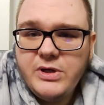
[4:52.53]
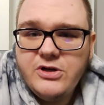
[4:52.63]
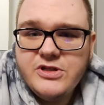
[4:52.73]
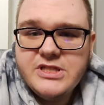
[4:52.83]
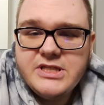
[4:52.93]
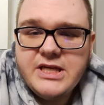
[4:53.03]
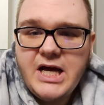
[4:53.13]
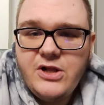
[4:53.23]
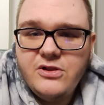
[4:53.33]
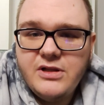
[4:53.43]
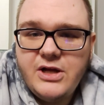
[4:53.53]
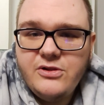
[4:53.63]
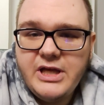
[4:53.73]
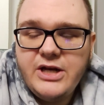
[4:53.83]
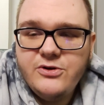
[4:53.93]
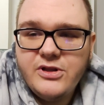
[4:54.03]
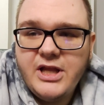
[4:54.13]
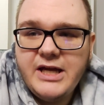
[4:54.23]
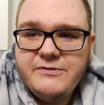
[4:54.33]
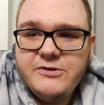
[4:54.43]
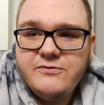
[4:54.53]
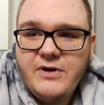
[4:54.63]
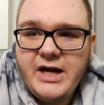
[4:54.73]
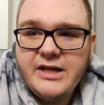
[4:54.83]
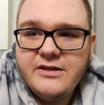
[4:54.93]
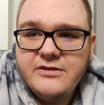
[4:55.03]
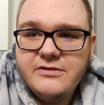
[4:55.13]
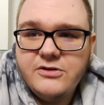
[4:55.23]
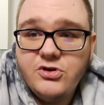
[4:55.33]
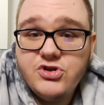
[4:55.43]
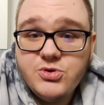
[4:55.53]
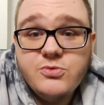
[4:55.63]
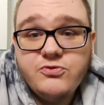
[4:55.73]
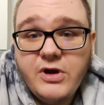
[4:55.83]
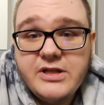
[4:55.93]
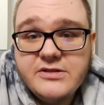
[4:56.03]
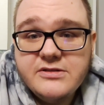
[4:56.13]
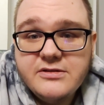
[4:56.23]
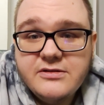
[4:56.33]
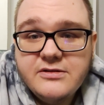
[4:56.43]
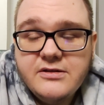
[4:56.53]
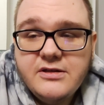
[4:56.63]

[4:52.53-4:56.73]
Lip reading: weird to see how later in life you find your true friends